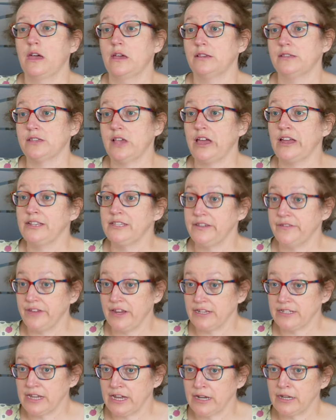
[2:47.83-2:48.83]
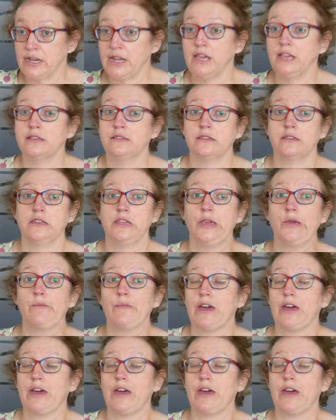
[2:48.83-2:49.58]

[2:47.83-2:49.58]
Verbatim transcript: scientific techniques and new